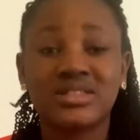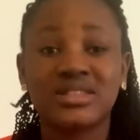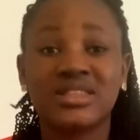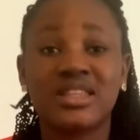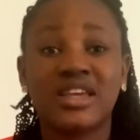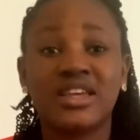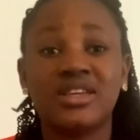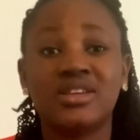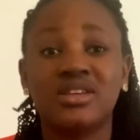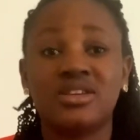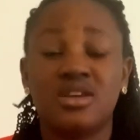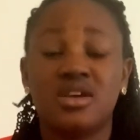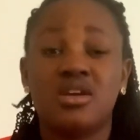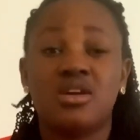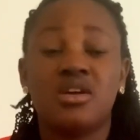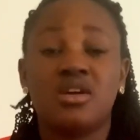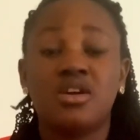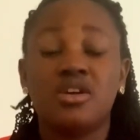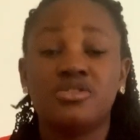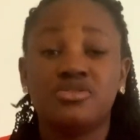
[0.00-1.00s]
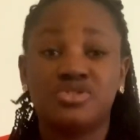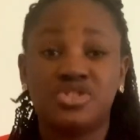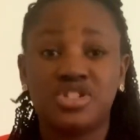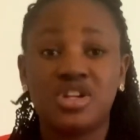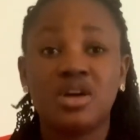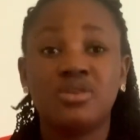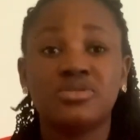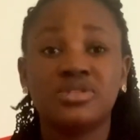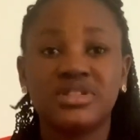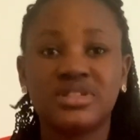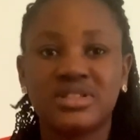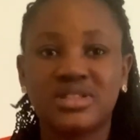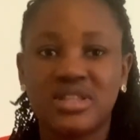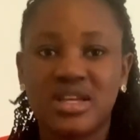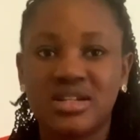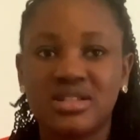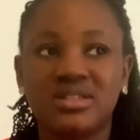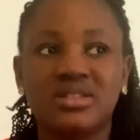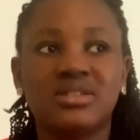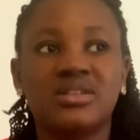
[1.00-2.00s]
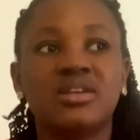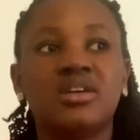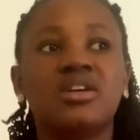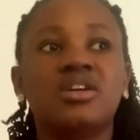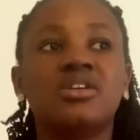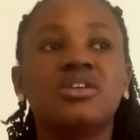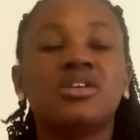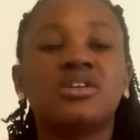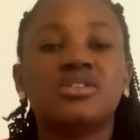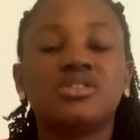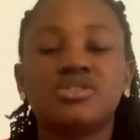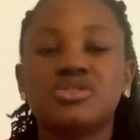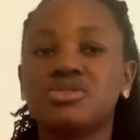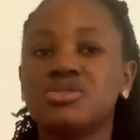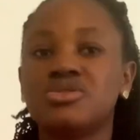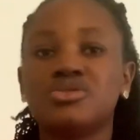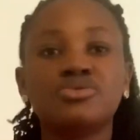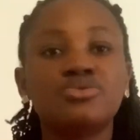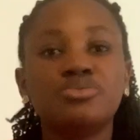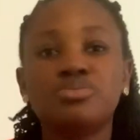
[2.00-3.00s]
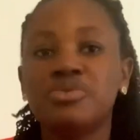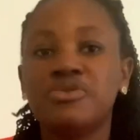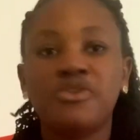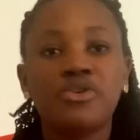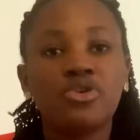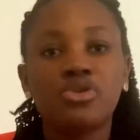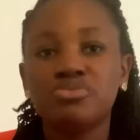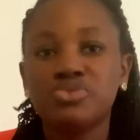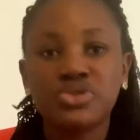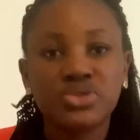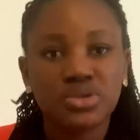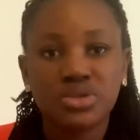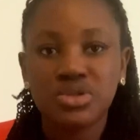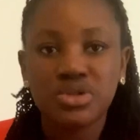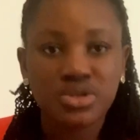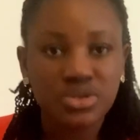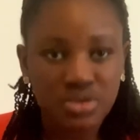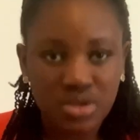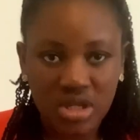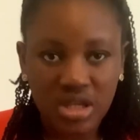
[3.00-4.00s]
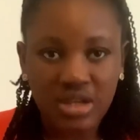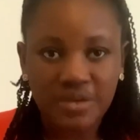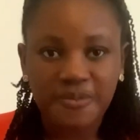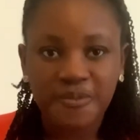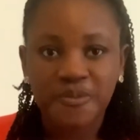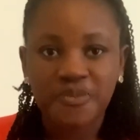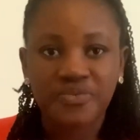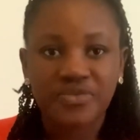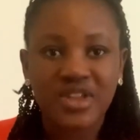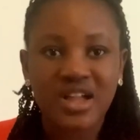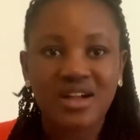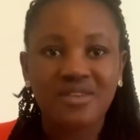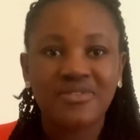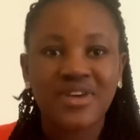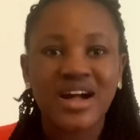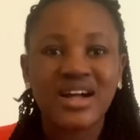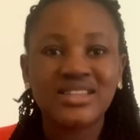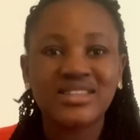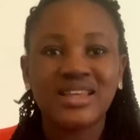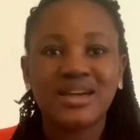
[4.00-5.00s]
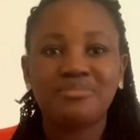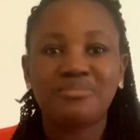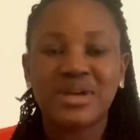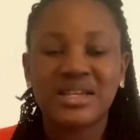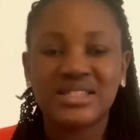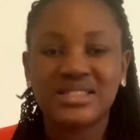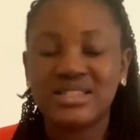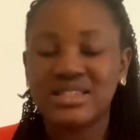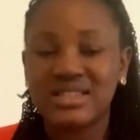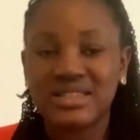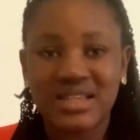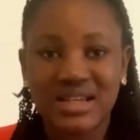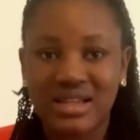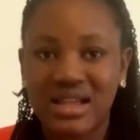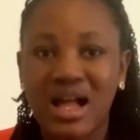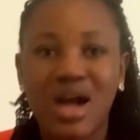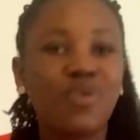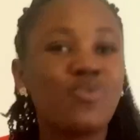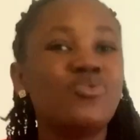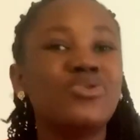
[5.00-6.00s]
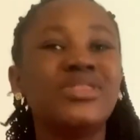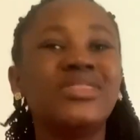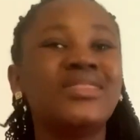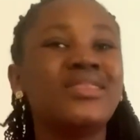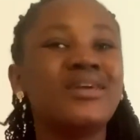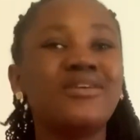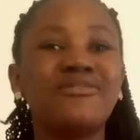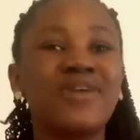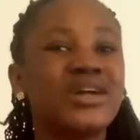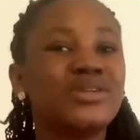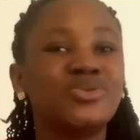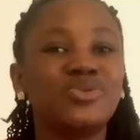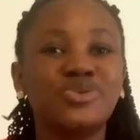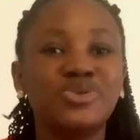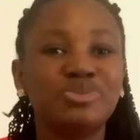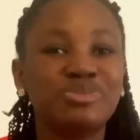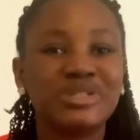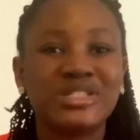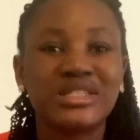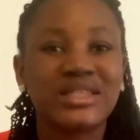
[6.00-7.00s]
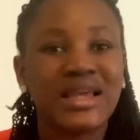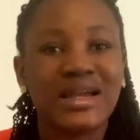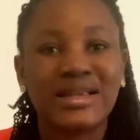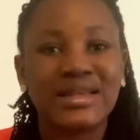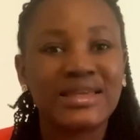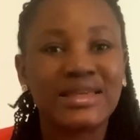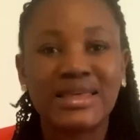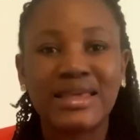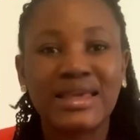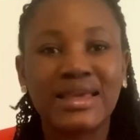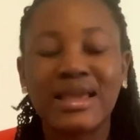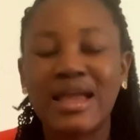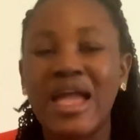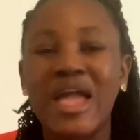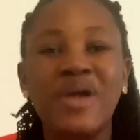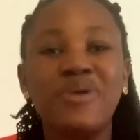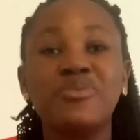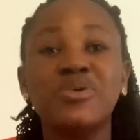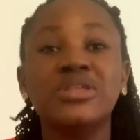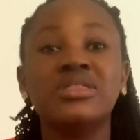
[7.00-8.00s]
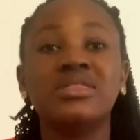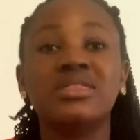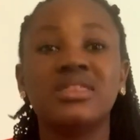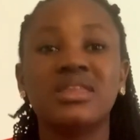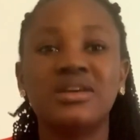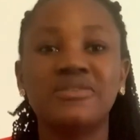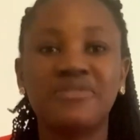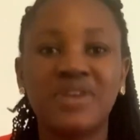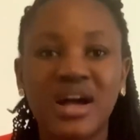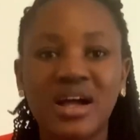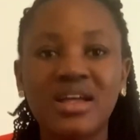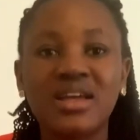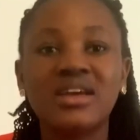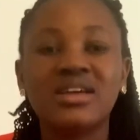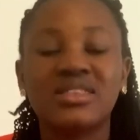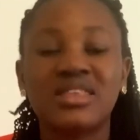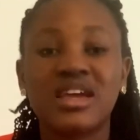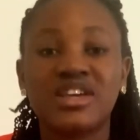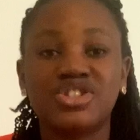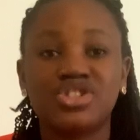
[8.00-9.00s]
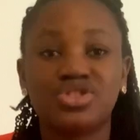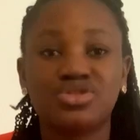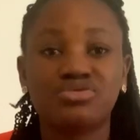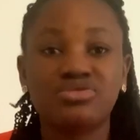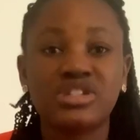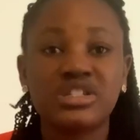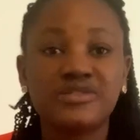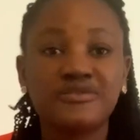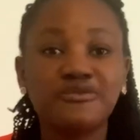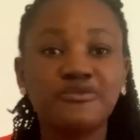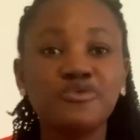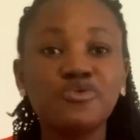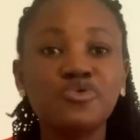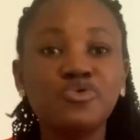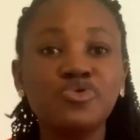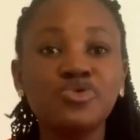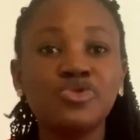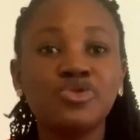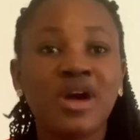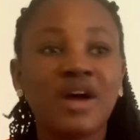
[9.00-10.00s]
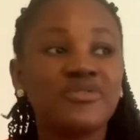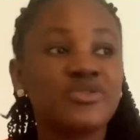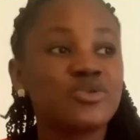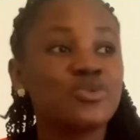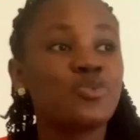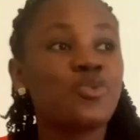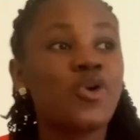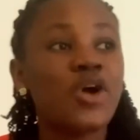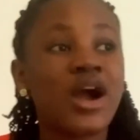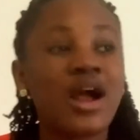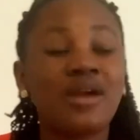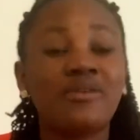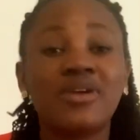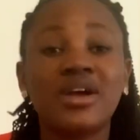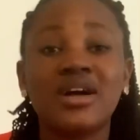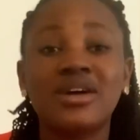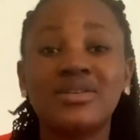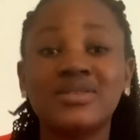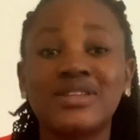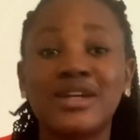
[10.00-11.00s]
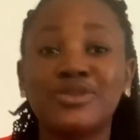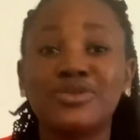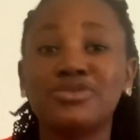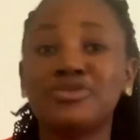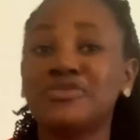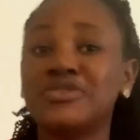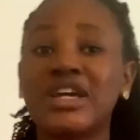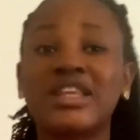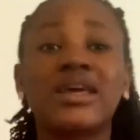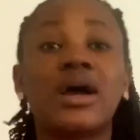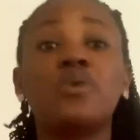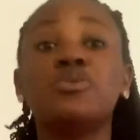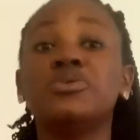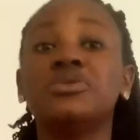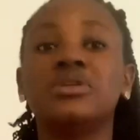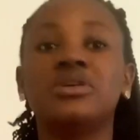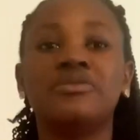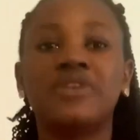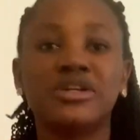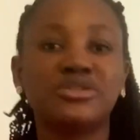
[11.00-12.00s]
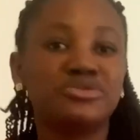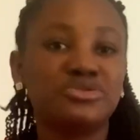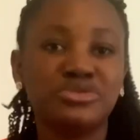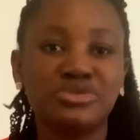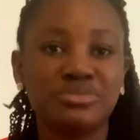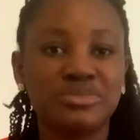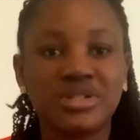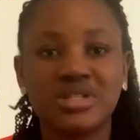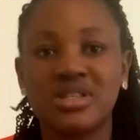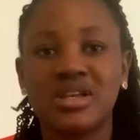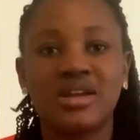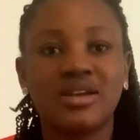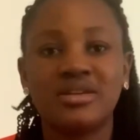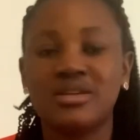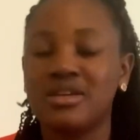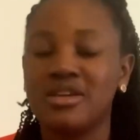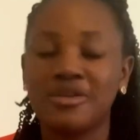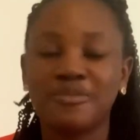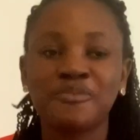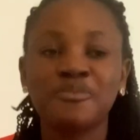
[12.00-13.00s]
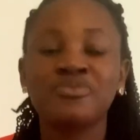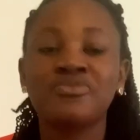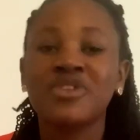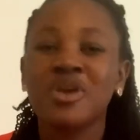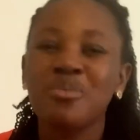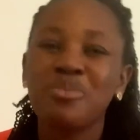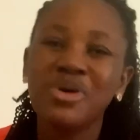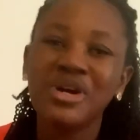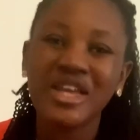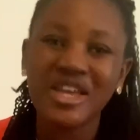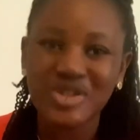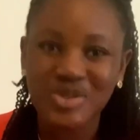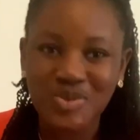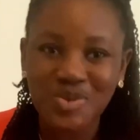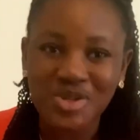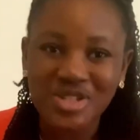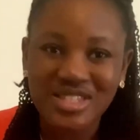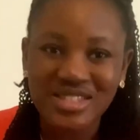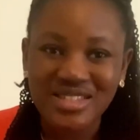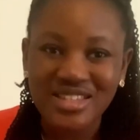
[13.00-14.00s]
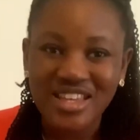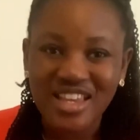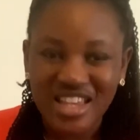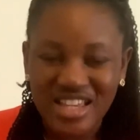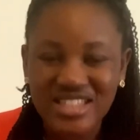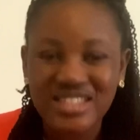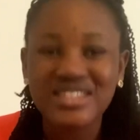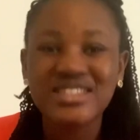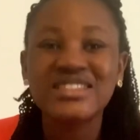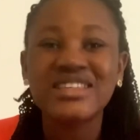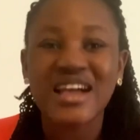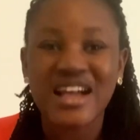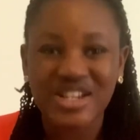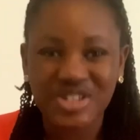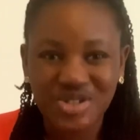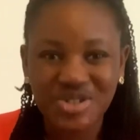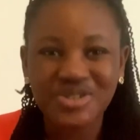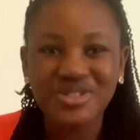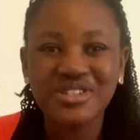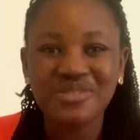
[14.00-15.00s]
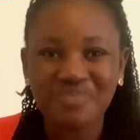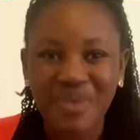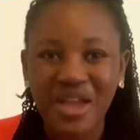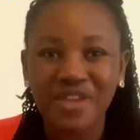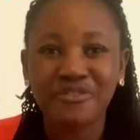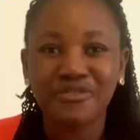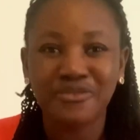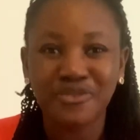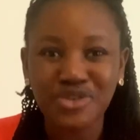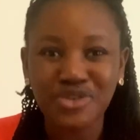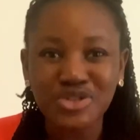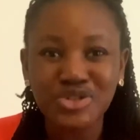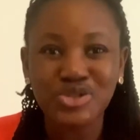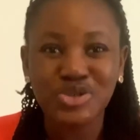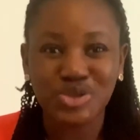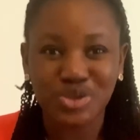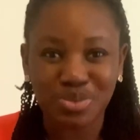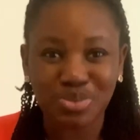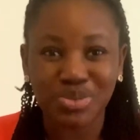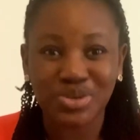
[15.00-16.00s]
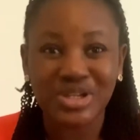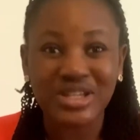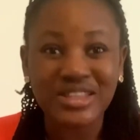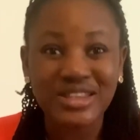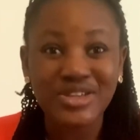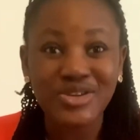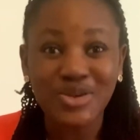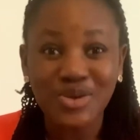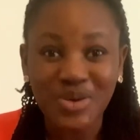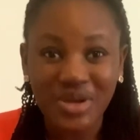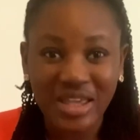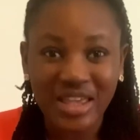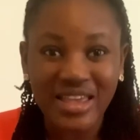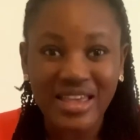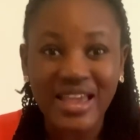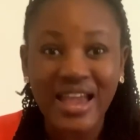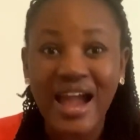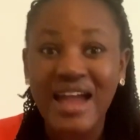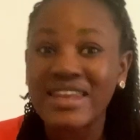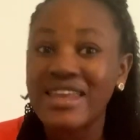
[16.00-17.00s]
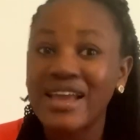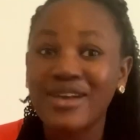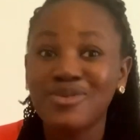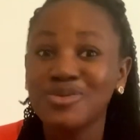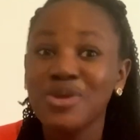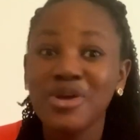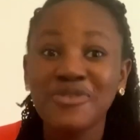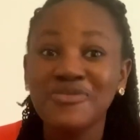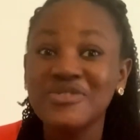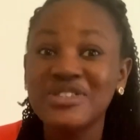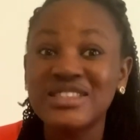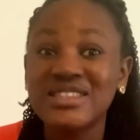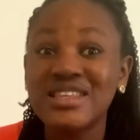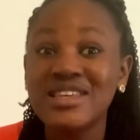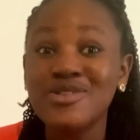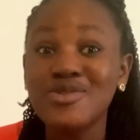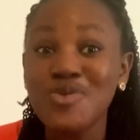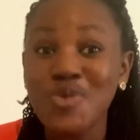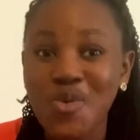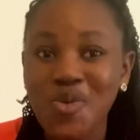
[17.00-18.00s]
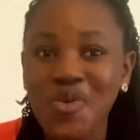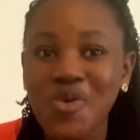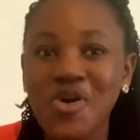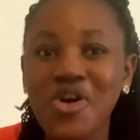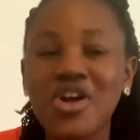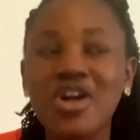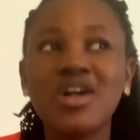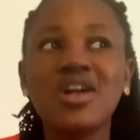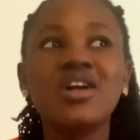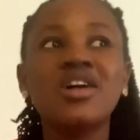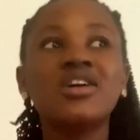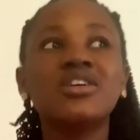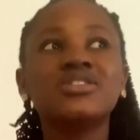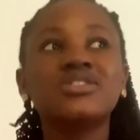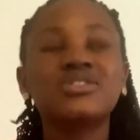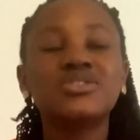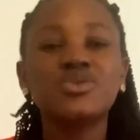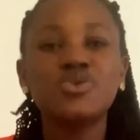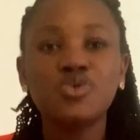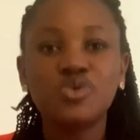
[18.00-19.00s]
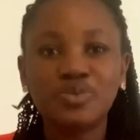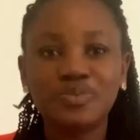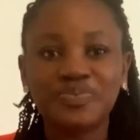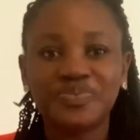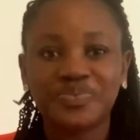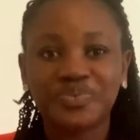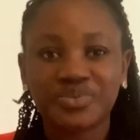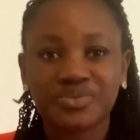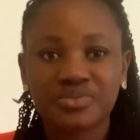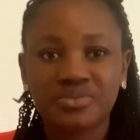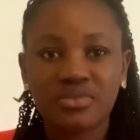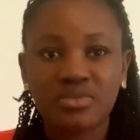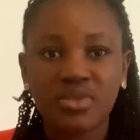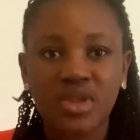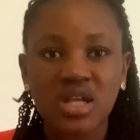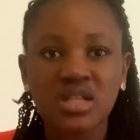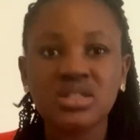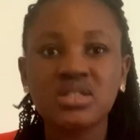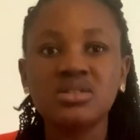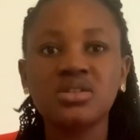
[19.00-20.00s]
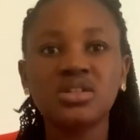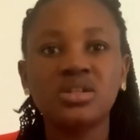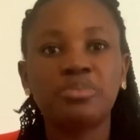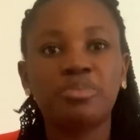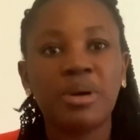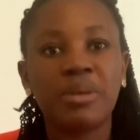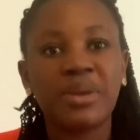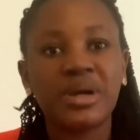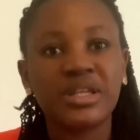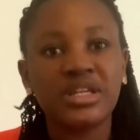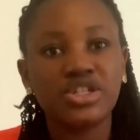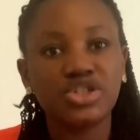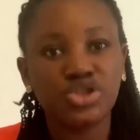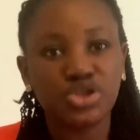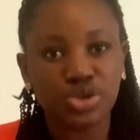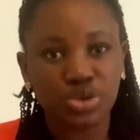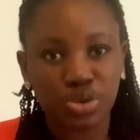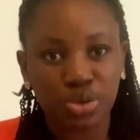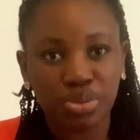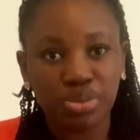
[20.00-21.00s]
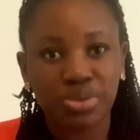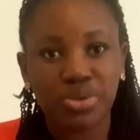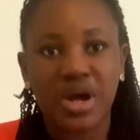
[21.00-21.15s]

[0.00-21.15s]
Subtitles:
Like you should understand. So before coming to the UK, I've had that mindset that I will never do domiciliary care. I will never. That is stressful. You have to walk around and all of that. I will never do domiciliary care. But guess what? It is actually my first job in the UK, and I could not even say no. So it's not a permanent job.